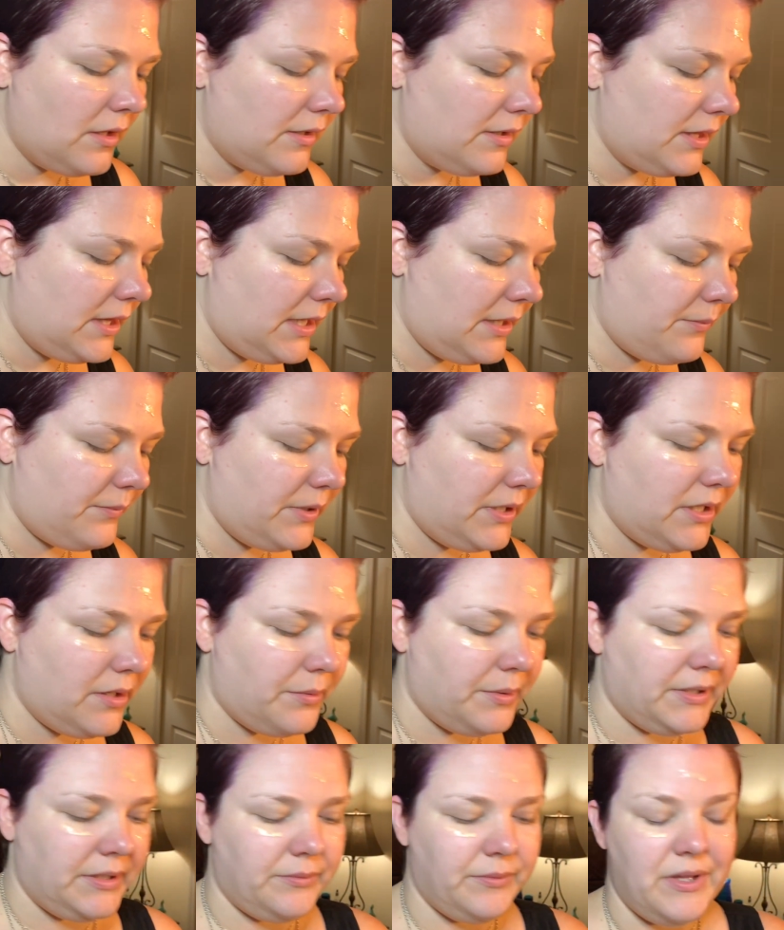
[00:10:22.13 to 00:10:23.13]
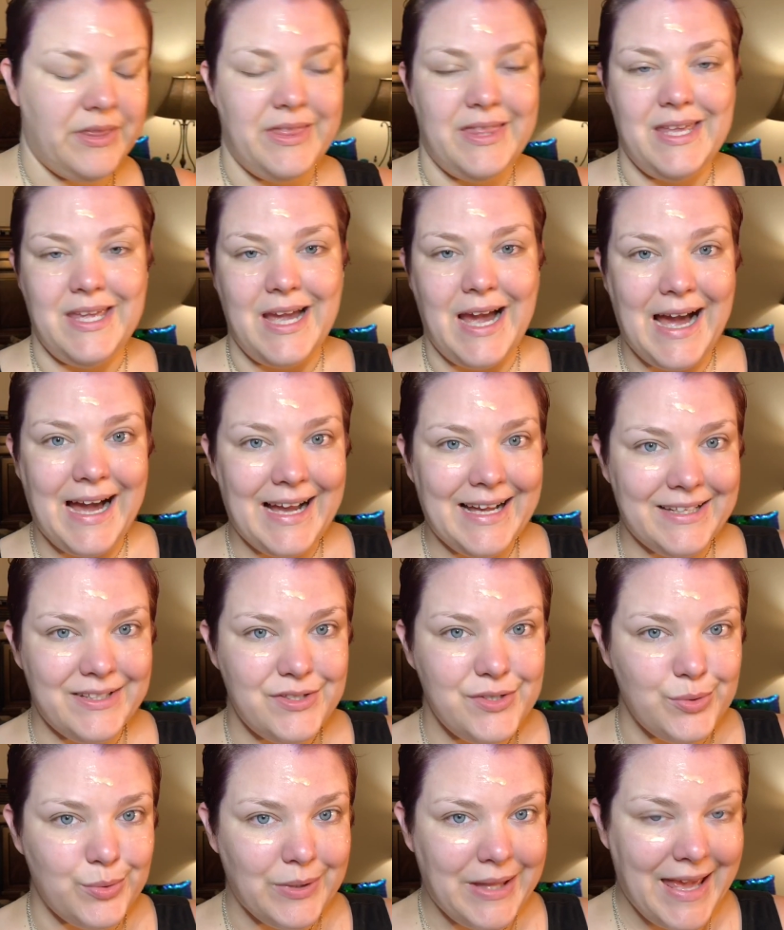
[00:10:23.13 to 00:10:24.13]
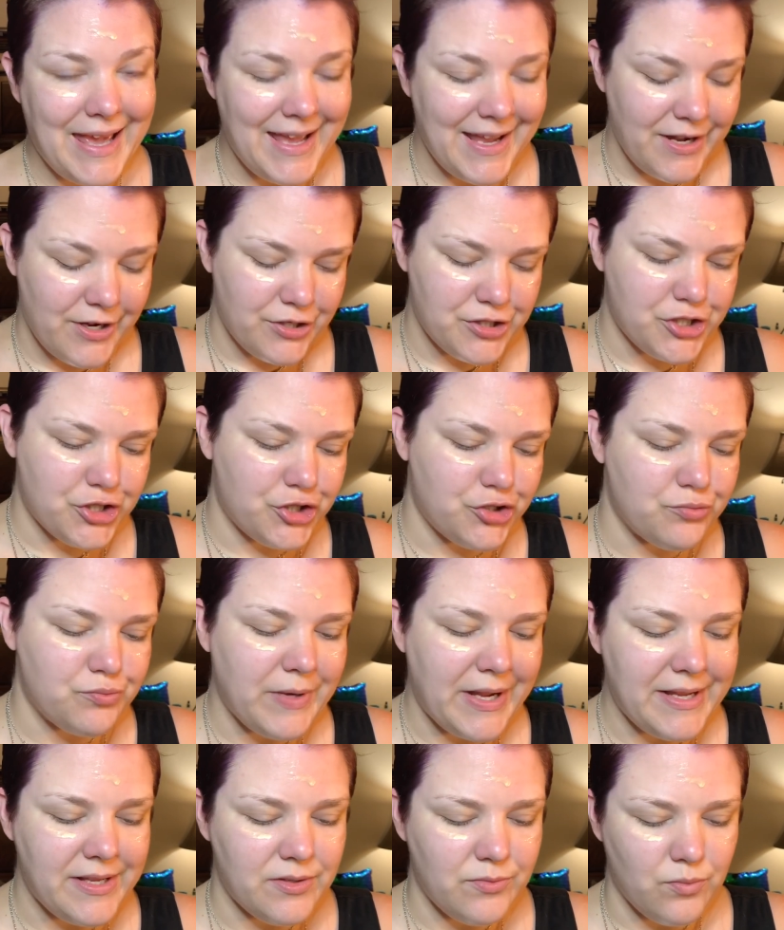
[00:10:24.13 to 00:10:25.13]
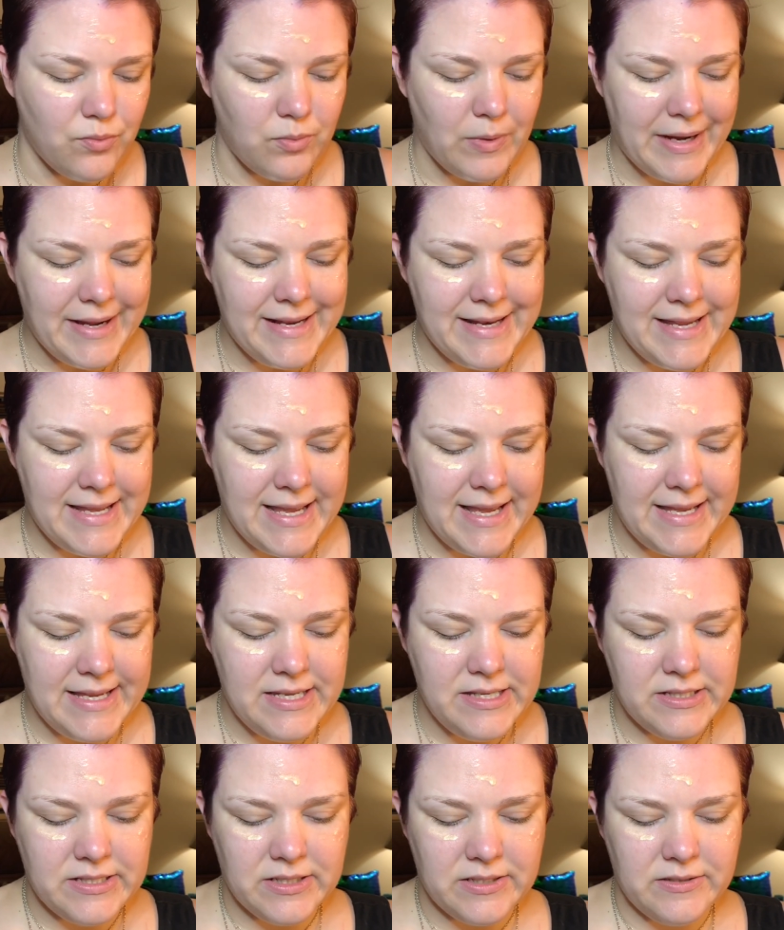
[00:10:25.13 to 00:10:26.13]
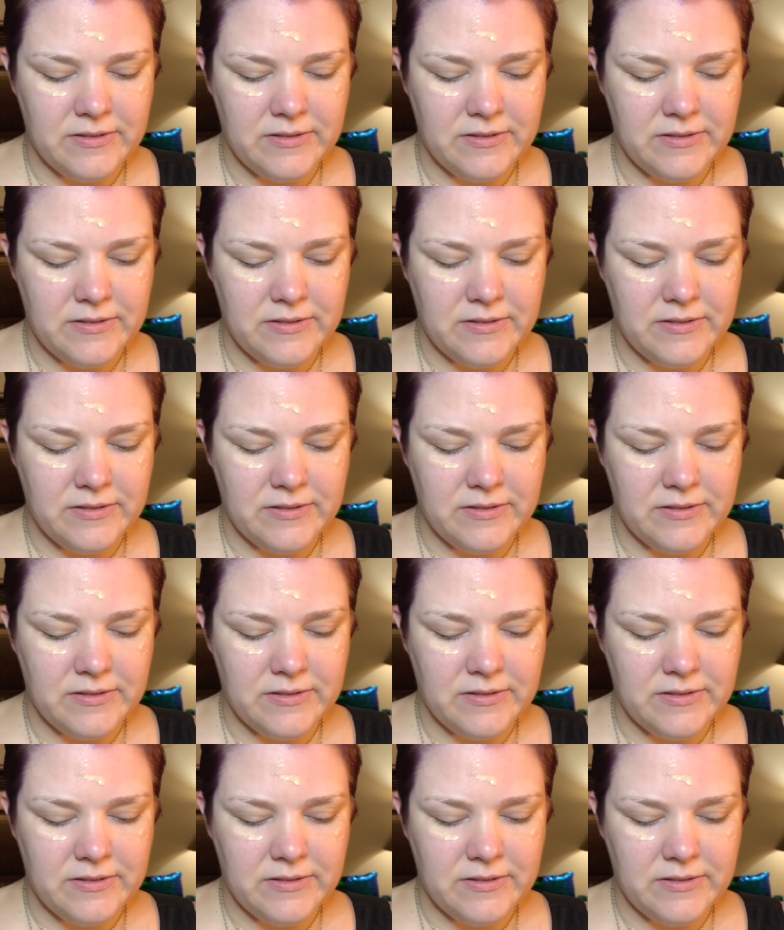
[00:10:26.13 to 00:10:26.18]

Then we go in with the I Do Care Straight Radiate.